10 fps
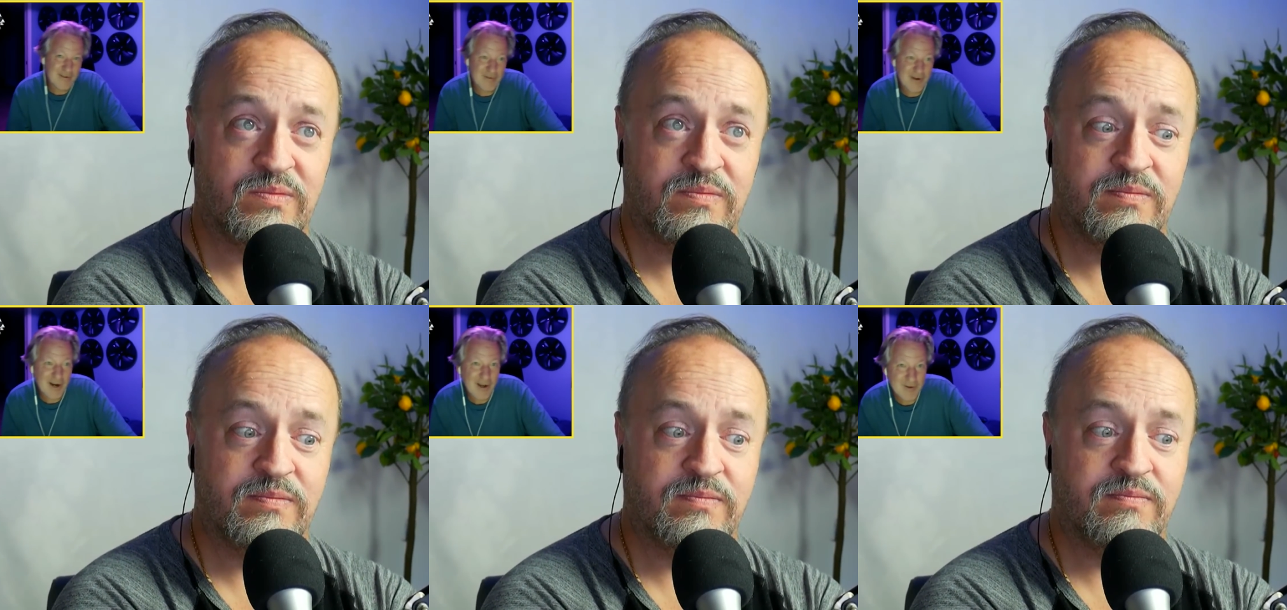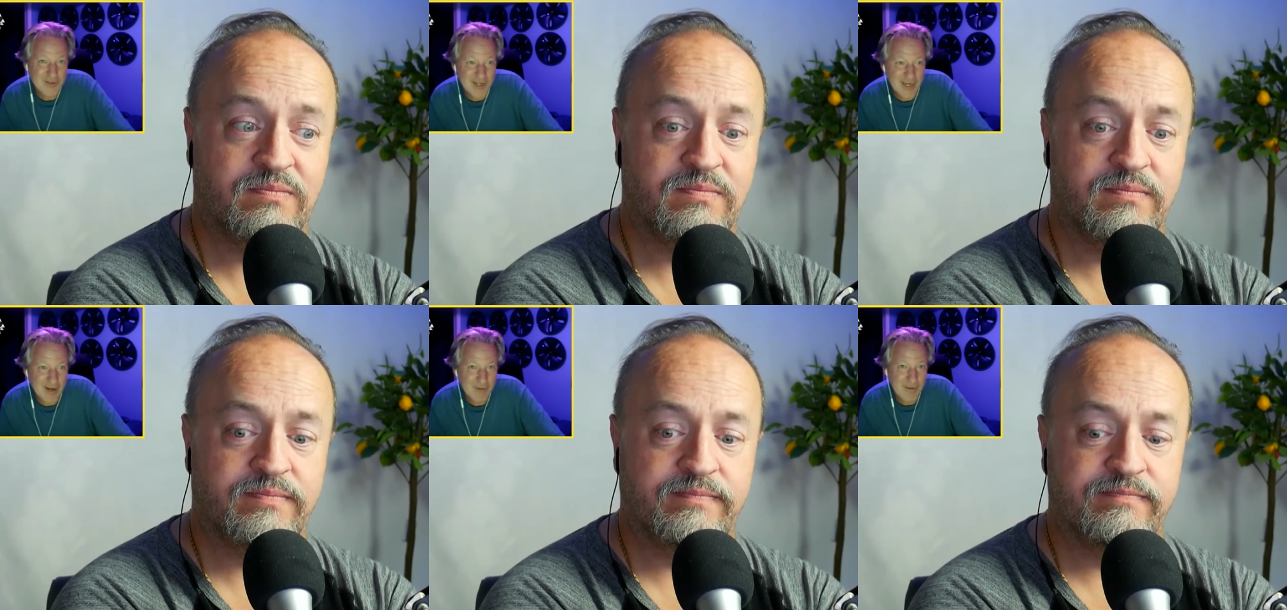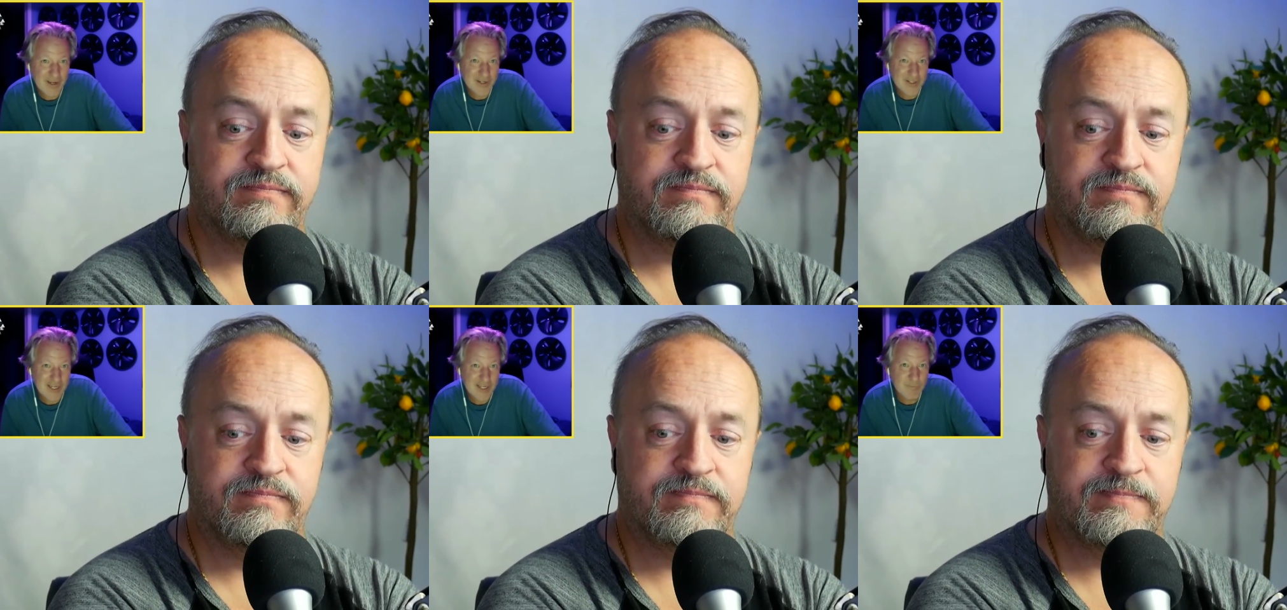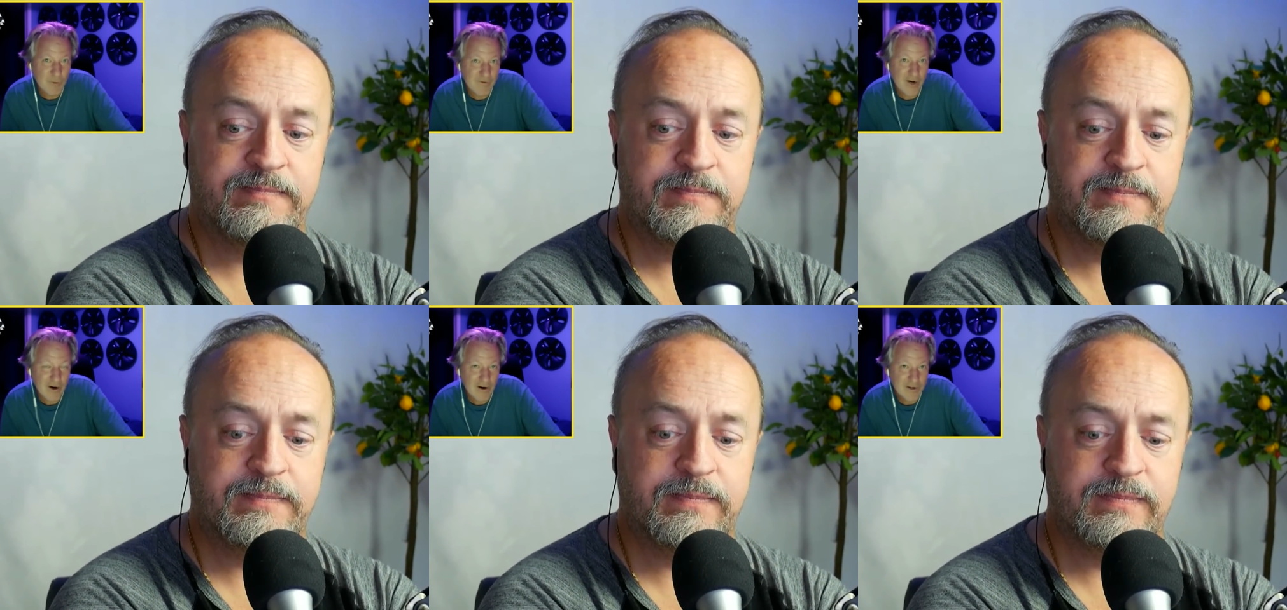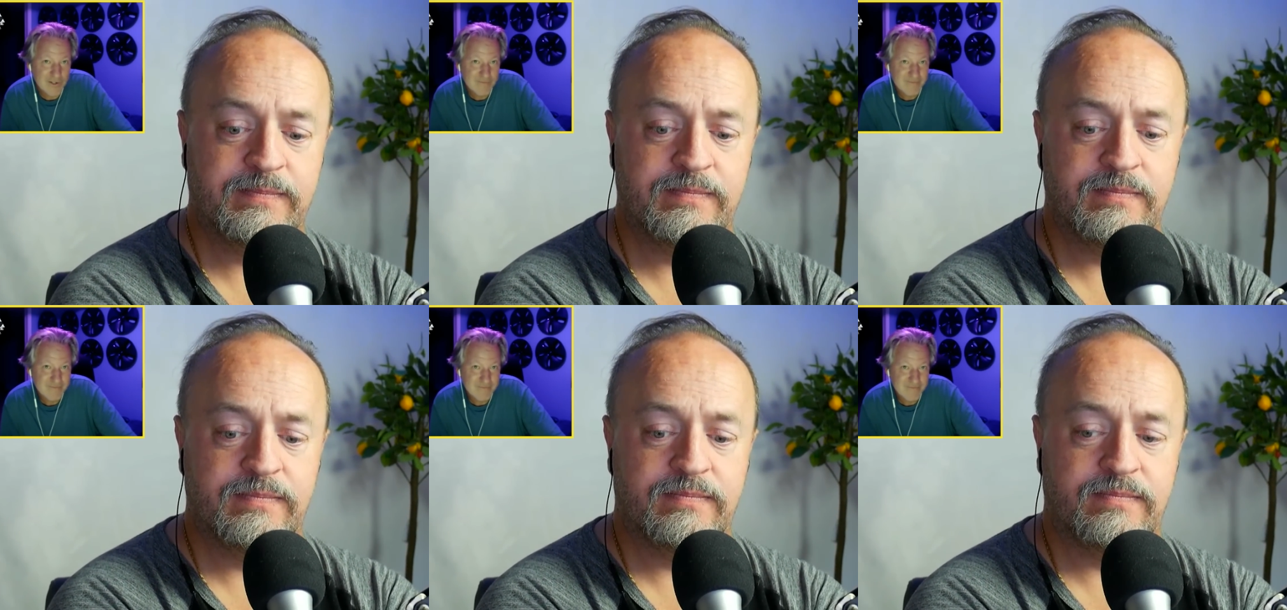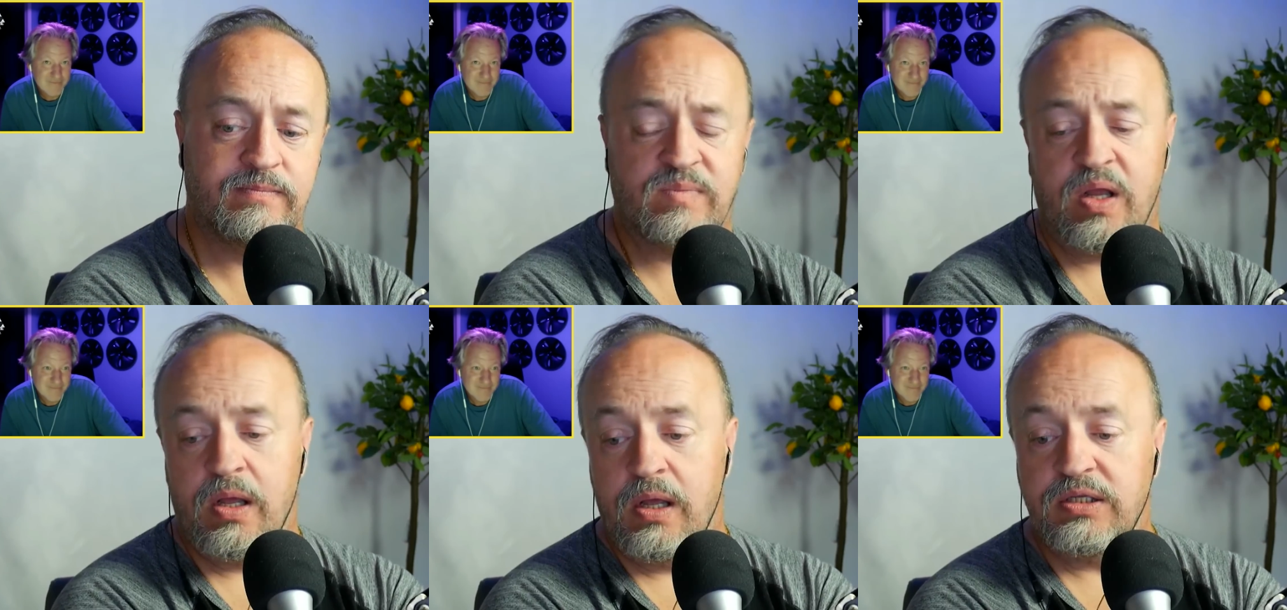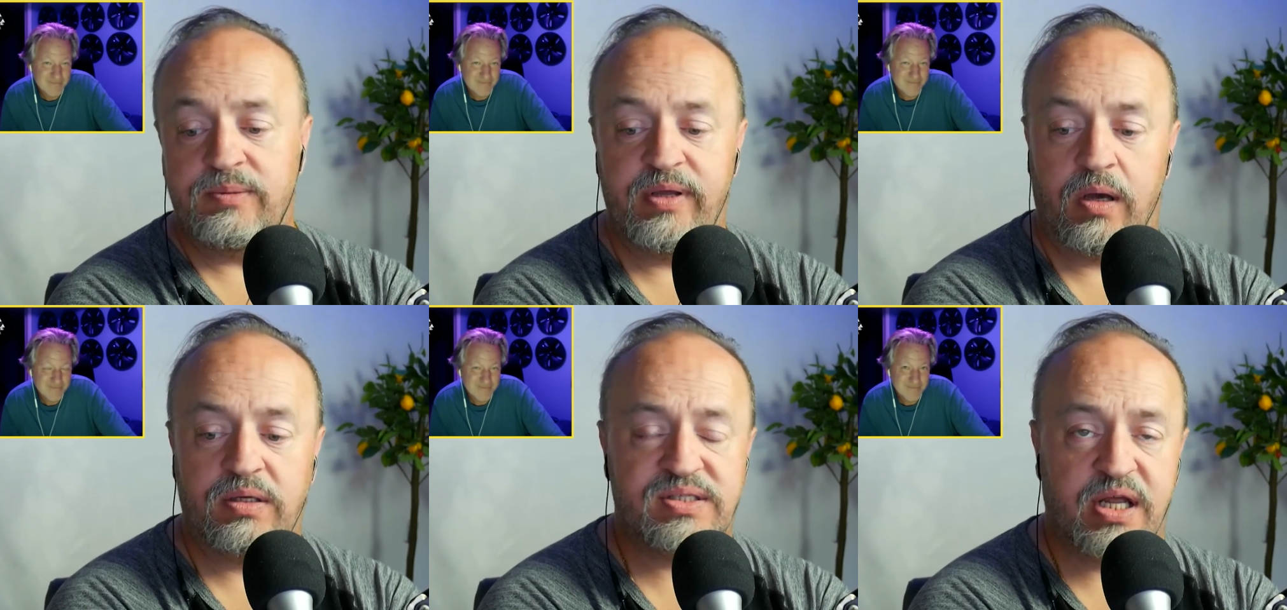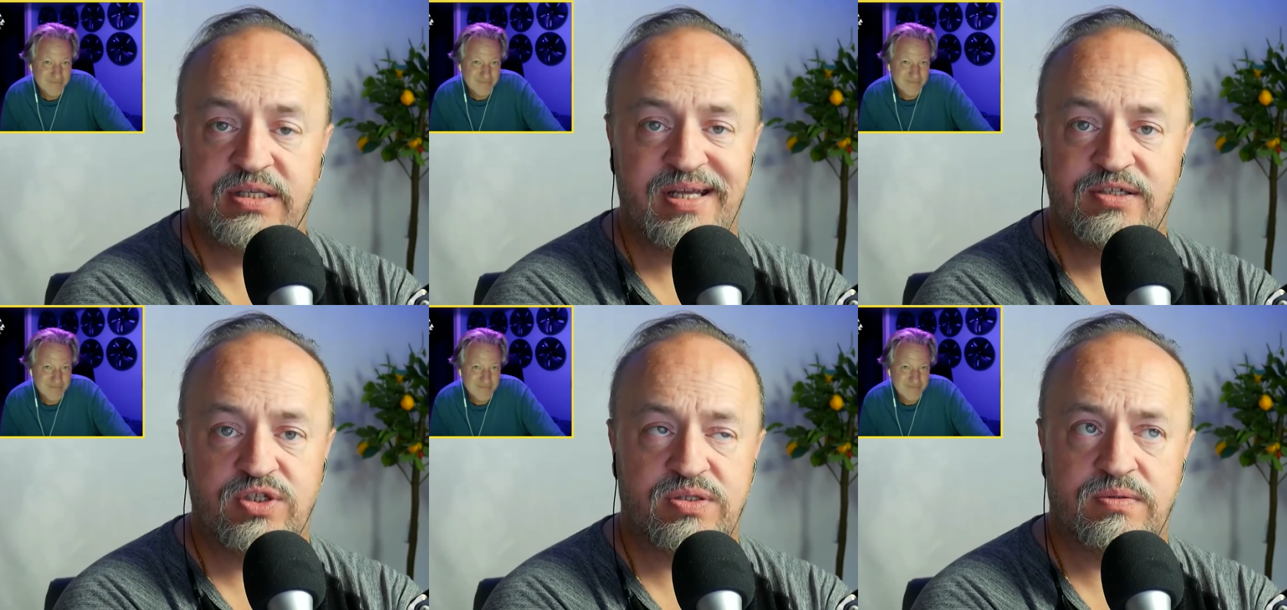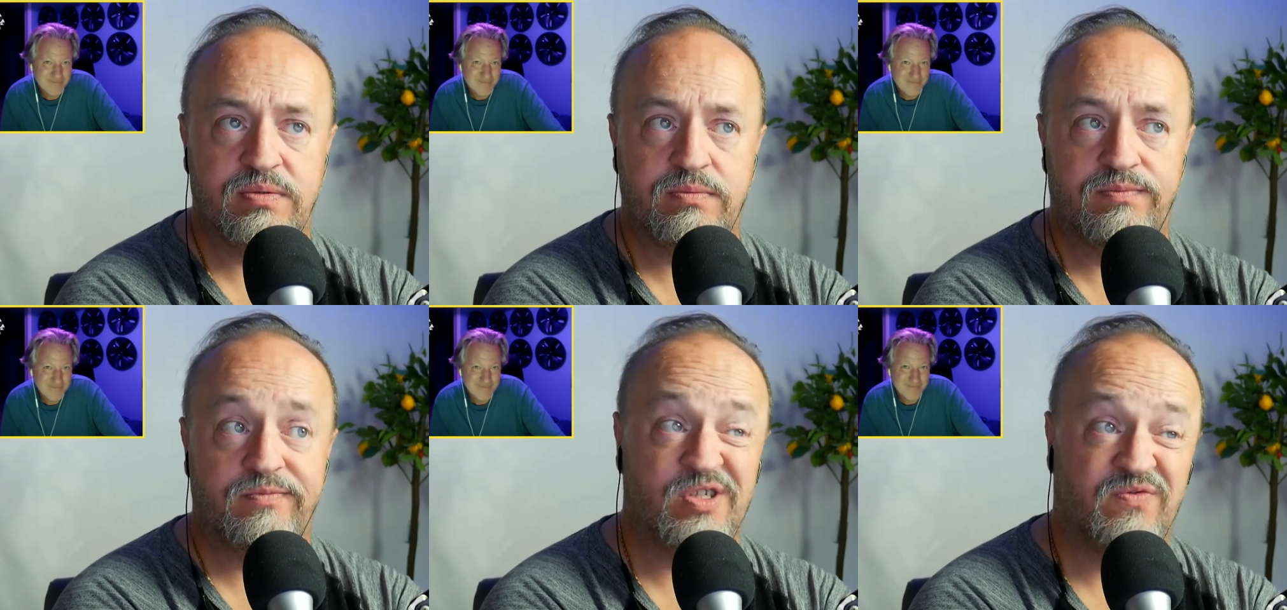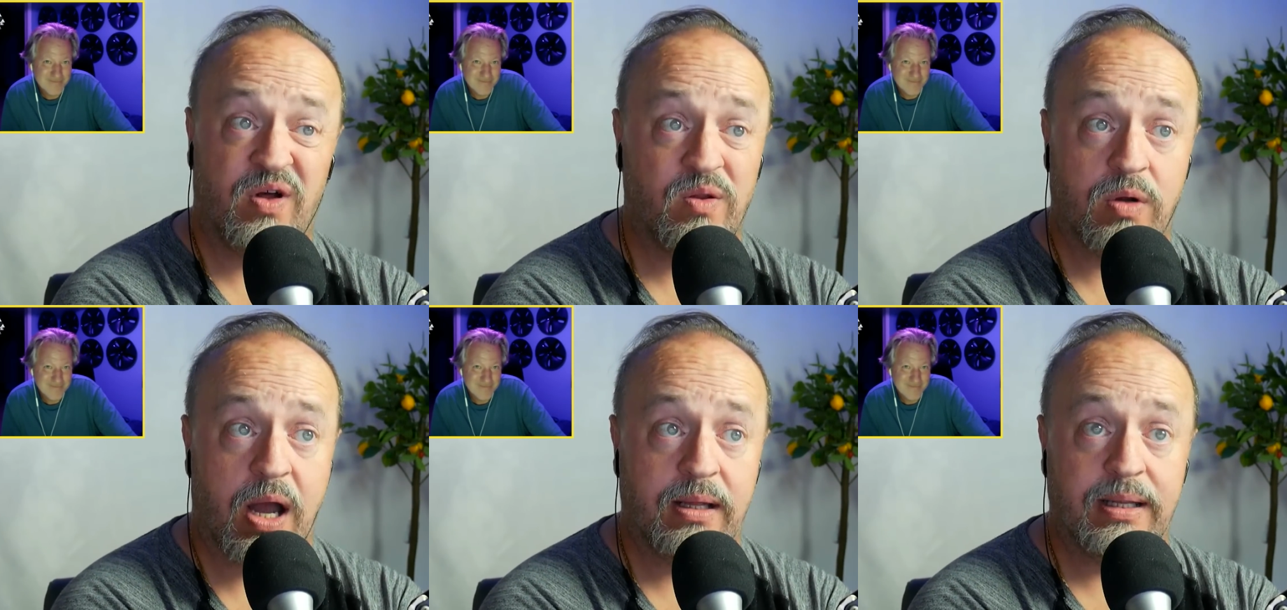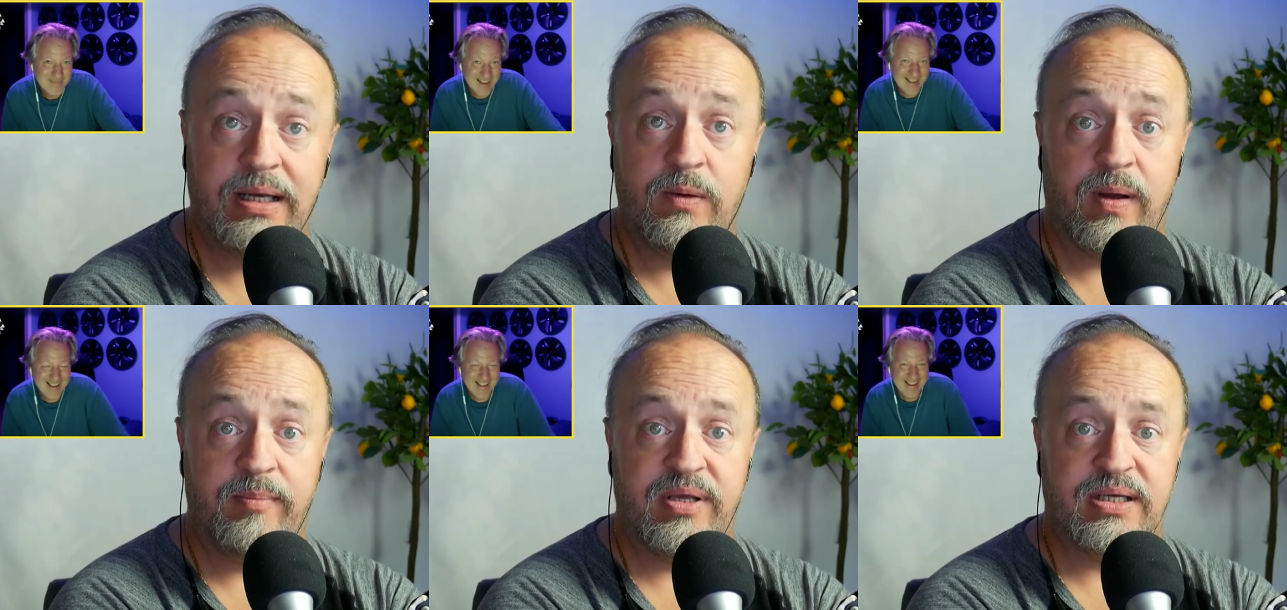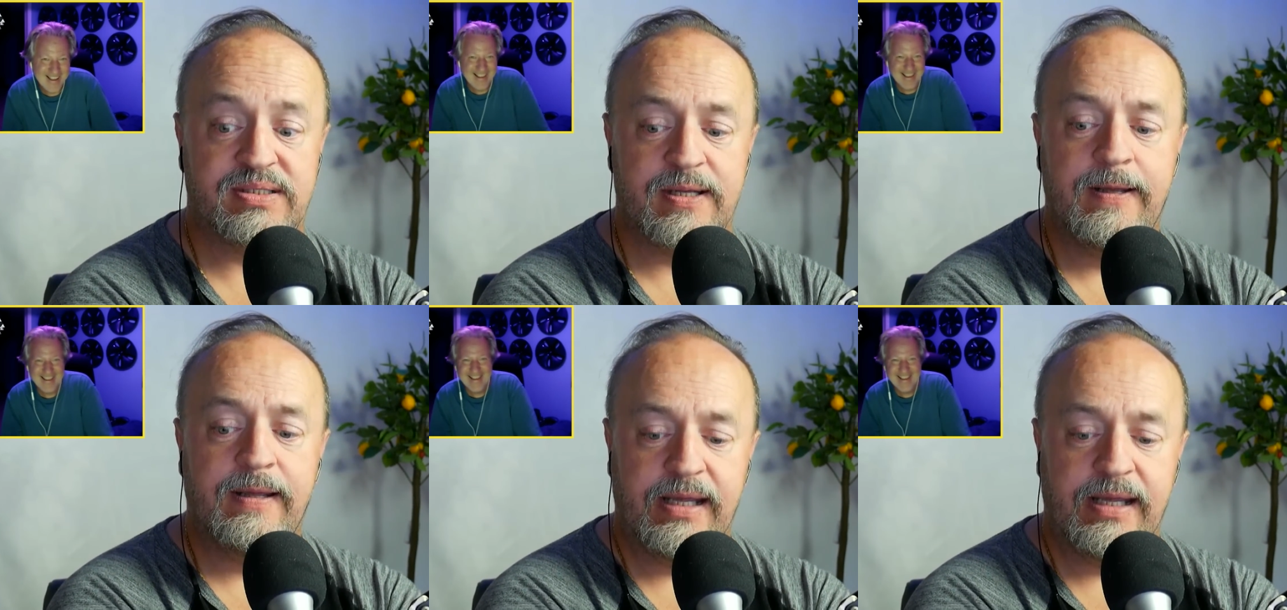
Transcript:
Speaker 1: to Kyle's account because he's moving cars.
Speaker 2: To be honest, I'd say just just follow Kyle anyway because he